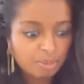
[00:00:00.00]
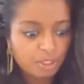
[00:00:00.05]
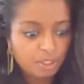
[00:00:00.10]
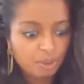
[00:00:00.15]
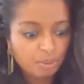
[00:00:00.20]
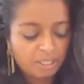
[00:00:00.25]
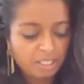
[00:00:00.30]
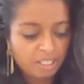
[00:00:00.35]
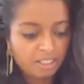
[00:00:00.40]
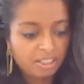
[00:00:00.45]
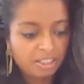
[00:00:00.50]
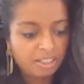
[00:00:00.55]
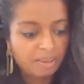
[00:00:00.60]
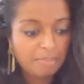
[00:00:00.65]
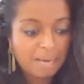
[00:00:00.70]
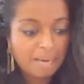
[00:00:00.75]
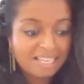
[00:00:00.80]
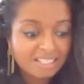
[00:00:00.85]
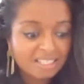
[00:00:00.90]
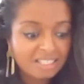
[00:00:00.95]
between the
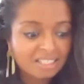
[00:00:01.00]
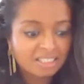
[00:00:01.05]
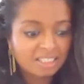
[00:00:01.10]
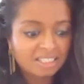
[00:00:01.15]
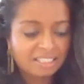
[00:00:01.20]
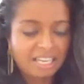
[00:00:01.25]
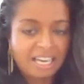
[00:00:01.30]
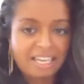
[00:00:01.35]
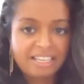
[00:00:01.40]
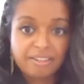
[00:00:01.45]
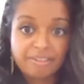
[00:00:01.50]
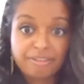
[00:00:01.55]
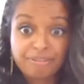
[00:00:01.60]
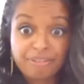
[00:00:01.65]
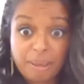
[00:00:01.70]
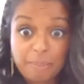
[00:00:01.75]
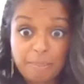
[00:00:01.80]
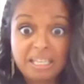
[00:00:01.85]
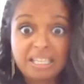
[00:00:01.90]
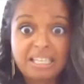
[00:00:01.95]
masculine and the
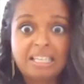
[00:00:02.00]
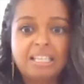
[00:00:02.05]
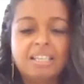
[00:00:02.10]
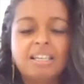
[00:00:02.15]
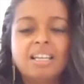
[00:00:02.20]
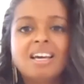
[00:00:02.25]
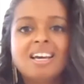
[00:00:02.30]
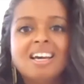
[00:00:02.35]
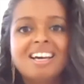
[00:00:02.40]
feminine,